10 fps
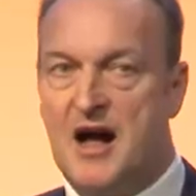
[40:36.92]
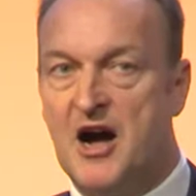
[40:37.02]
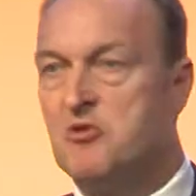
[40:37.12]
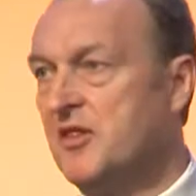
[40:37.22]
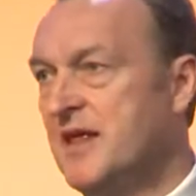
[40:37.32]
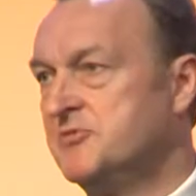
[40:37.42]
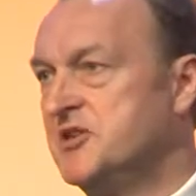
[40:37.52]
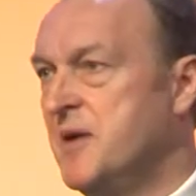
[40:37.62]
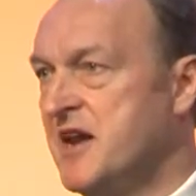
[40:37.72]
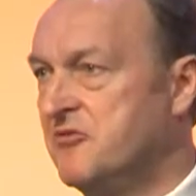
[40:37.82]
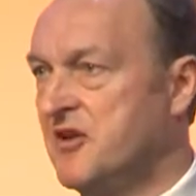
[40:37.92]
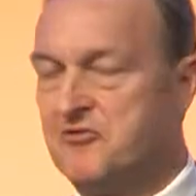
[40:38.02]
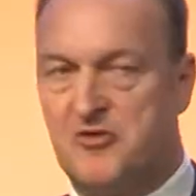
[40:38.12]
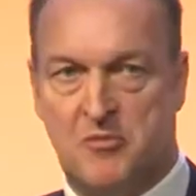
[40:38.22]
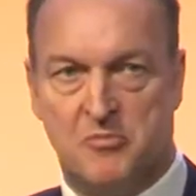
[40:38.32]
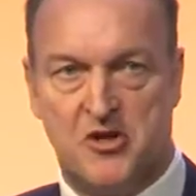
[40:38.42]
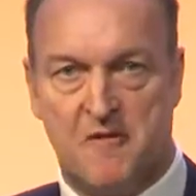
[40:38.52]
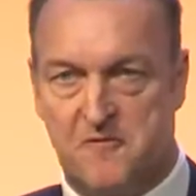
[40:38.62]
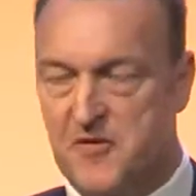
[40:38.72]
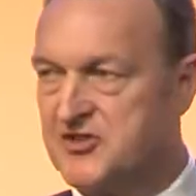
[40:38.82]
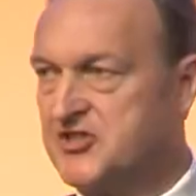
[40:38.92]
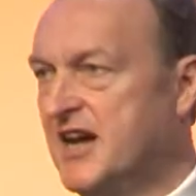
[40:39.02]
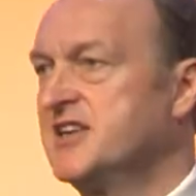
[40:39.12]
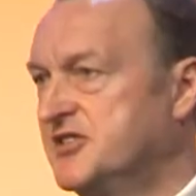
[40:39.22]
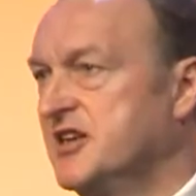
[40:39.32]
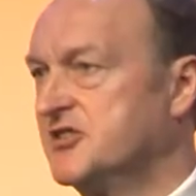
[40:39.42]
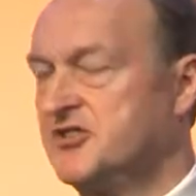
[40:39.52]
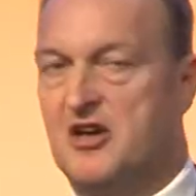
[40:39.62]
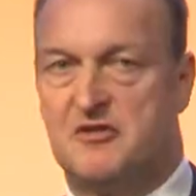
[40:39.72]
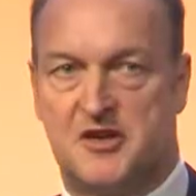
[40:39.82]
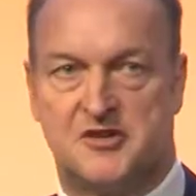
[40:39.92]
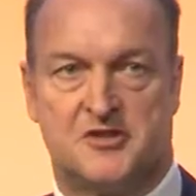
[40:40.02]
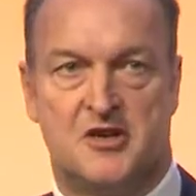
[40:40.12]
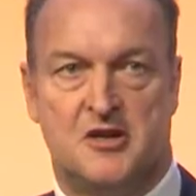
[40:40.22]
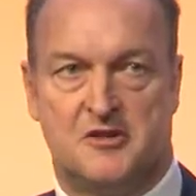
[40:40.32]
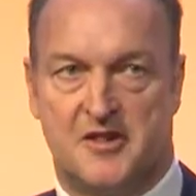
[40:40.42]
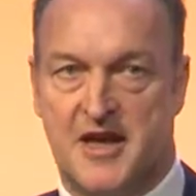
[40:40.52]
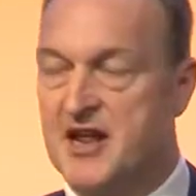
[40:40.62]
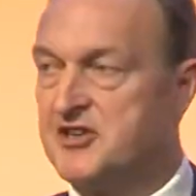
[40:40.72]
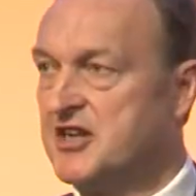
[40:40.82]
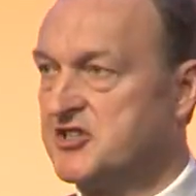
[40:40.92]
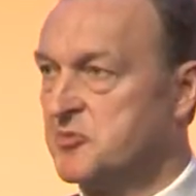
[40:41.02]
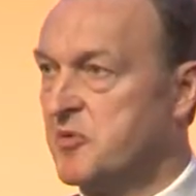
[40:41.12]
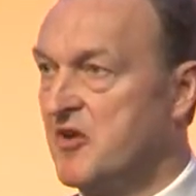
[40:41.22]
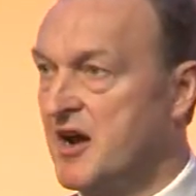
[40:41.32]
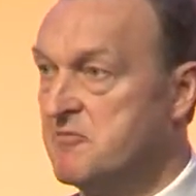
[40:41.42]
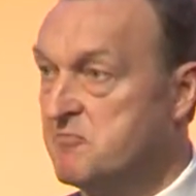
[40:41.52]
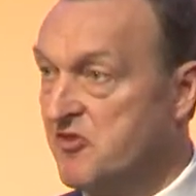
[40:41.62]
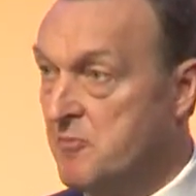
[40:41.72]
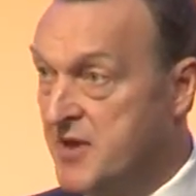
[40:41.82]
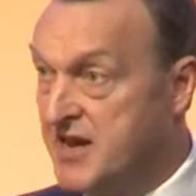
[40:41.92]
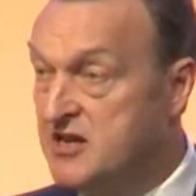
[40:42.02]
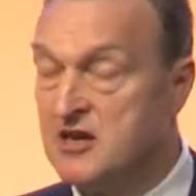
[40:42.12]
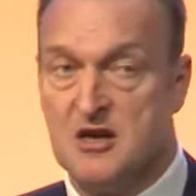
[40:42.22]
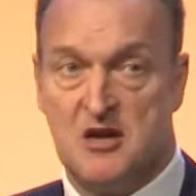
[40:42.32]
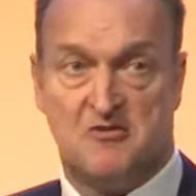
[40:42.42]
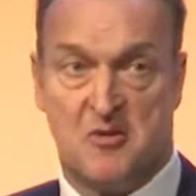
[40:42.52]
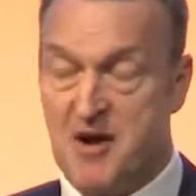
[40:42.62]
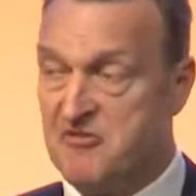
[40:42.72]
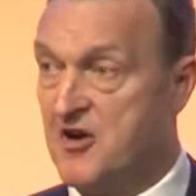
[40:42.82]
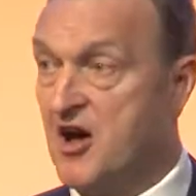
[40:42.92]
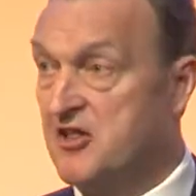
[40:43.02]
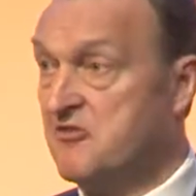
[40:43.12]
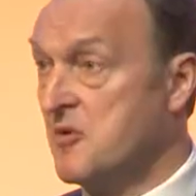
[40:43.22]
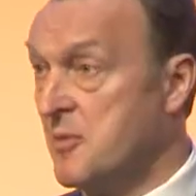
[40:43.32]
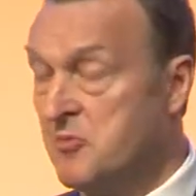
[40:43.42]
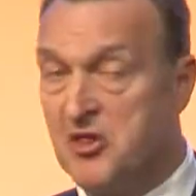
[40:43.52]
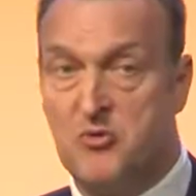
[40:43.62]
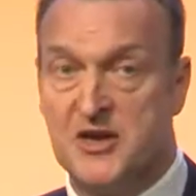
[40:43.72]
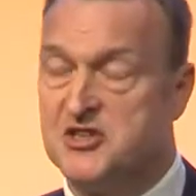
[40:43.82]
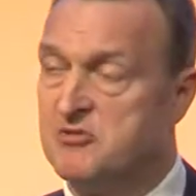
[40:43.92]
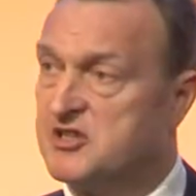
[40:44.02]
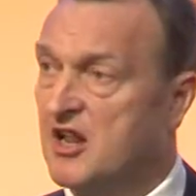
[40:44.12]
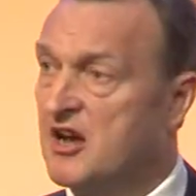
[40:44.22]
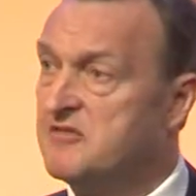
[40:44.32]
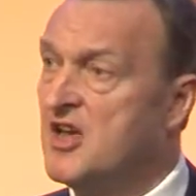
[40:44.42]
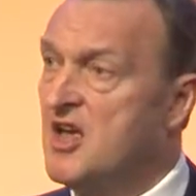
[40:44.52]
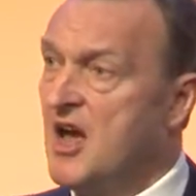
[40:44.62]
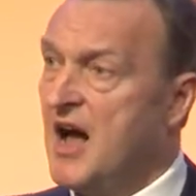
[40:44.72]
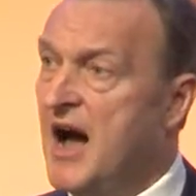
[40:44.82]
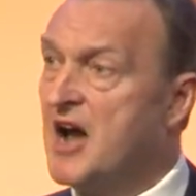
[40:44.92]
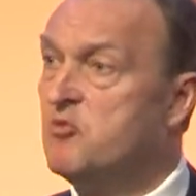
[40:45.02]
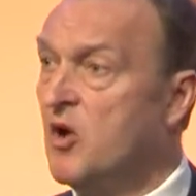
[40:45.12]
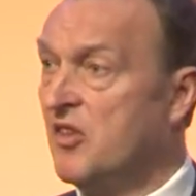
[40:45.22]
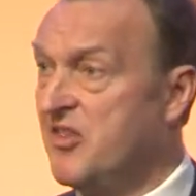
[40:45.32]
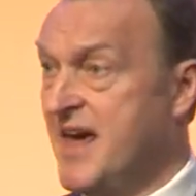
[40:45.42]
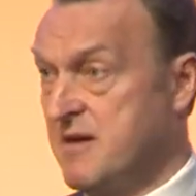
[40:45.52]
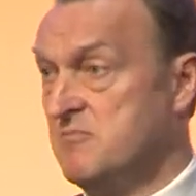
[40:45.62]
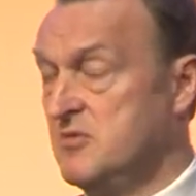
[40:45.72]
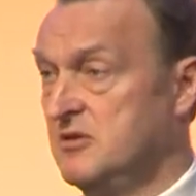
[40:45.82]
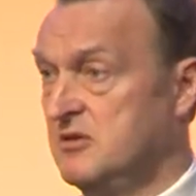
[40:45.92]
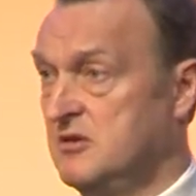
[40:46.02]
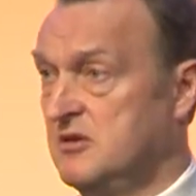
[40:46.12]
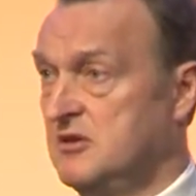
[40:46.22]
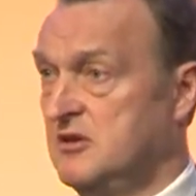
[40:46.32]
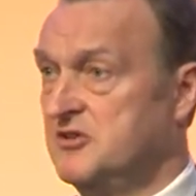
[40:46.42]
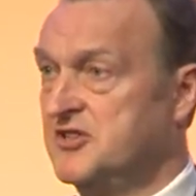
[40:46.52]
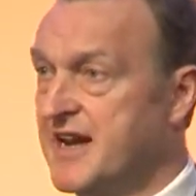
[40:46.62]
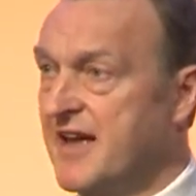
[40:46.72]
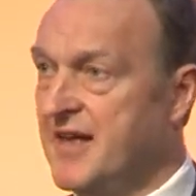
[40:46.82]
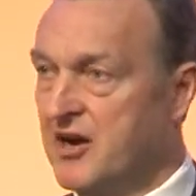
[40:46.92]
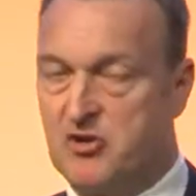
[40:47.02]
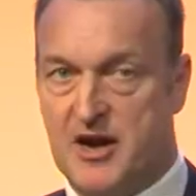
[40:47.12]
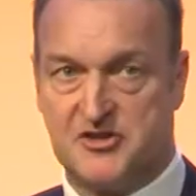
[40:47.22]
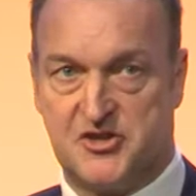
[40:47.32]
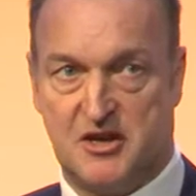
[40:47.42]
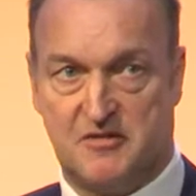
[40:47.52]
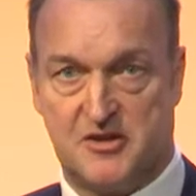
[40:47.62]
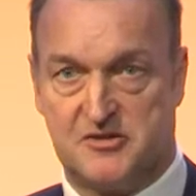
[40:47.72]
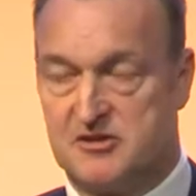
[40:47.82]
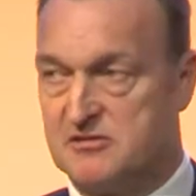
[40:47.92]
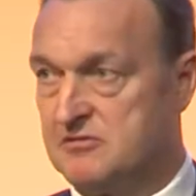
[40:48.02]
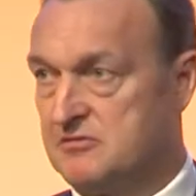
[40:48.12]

I want them to benefit from the fantastic service that the NHS is providing for me, for my father, for my mother when she was alive. I want them to get that great service.